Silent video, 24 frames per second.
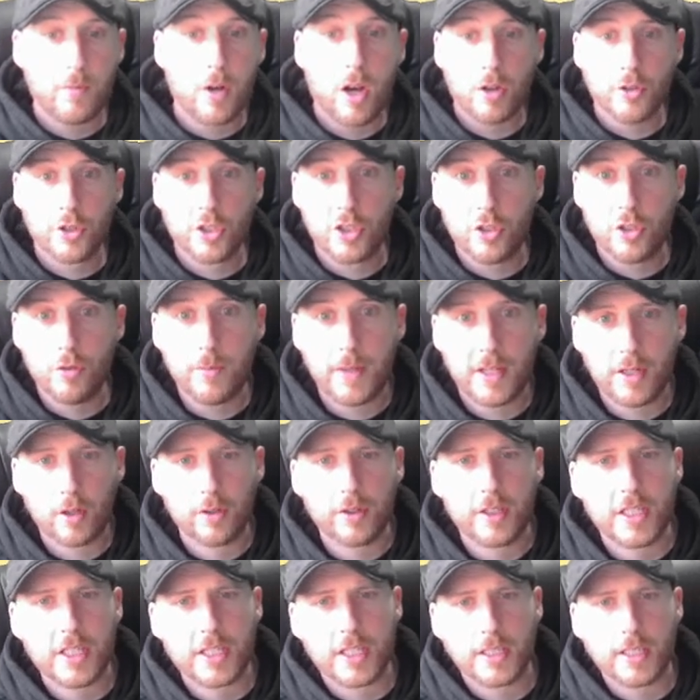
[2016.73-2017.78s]
I'll zoom in on
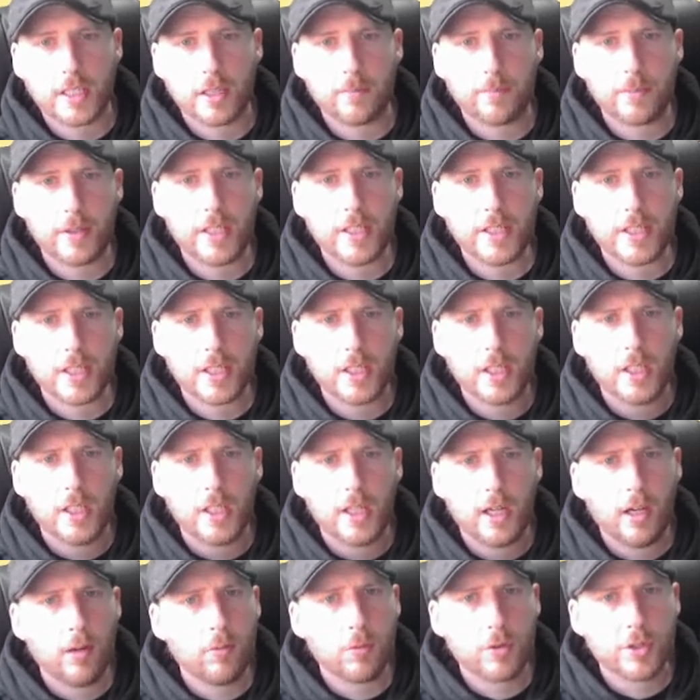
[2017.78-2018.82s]
these a little bit
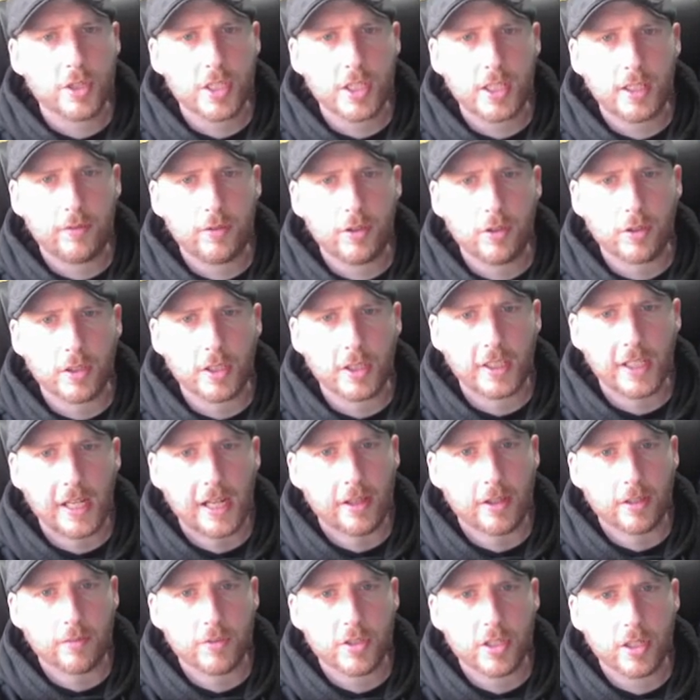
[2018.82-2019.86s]
and we'll see if you can get
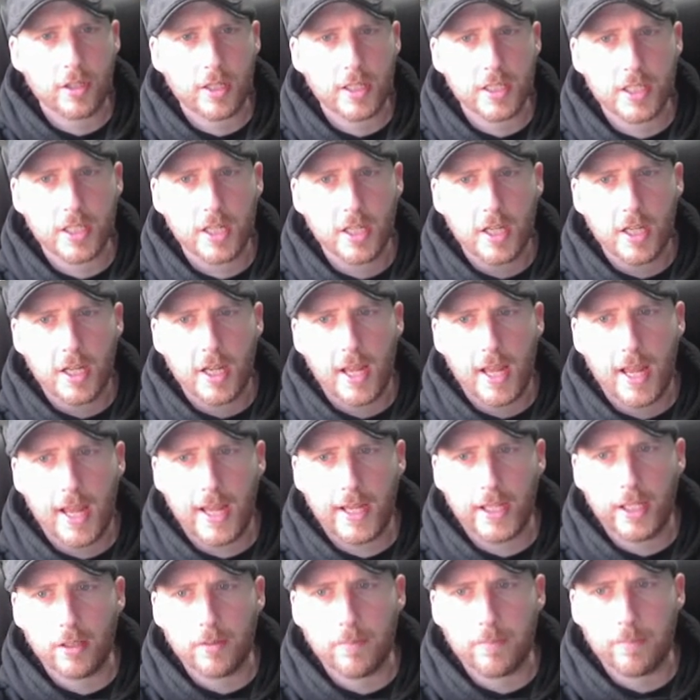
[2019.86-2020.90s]
them. So there's
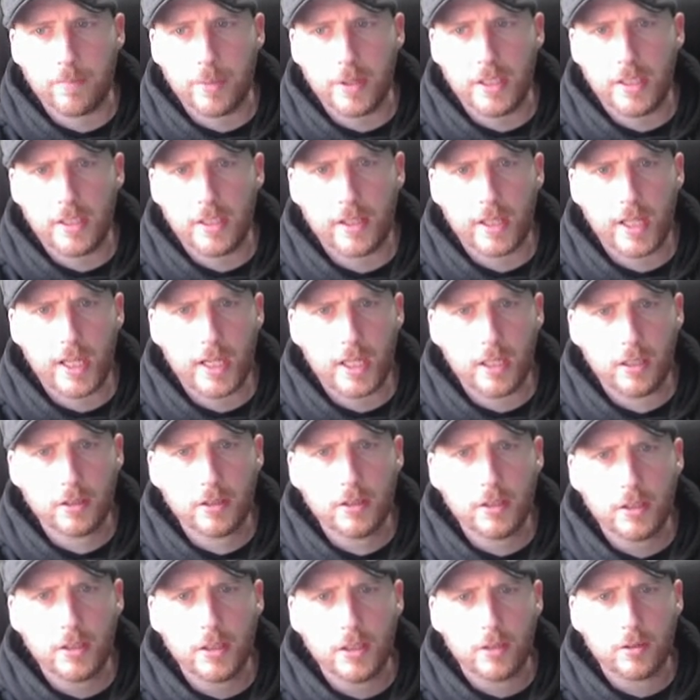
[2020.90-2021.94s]
A and B there.
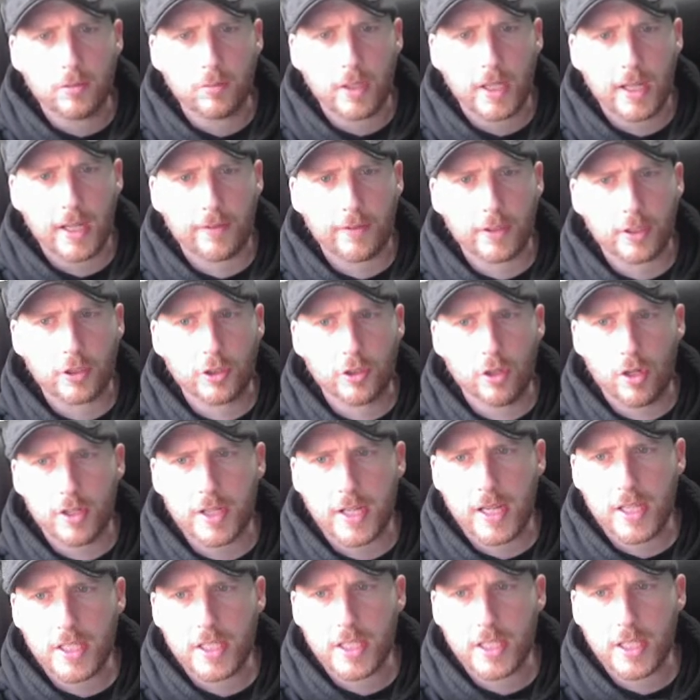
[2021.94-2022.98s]
We have a
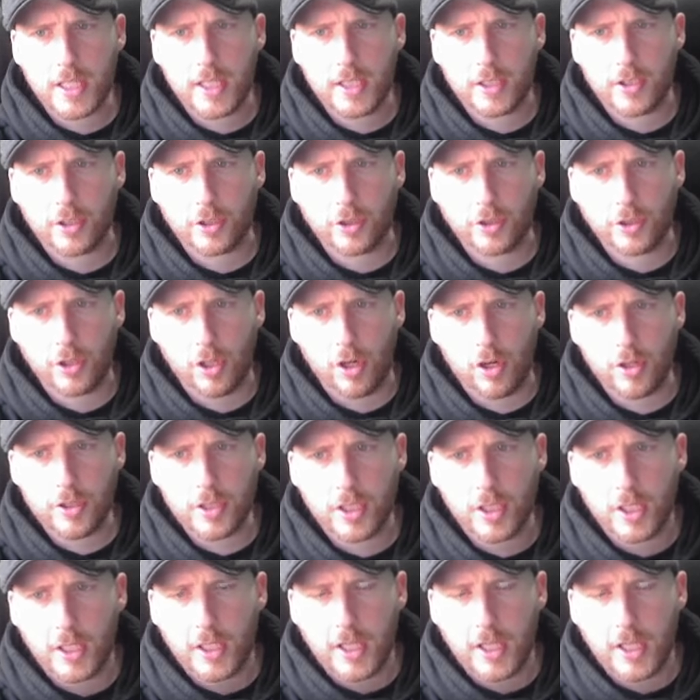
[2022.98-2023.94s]
goddess and a god.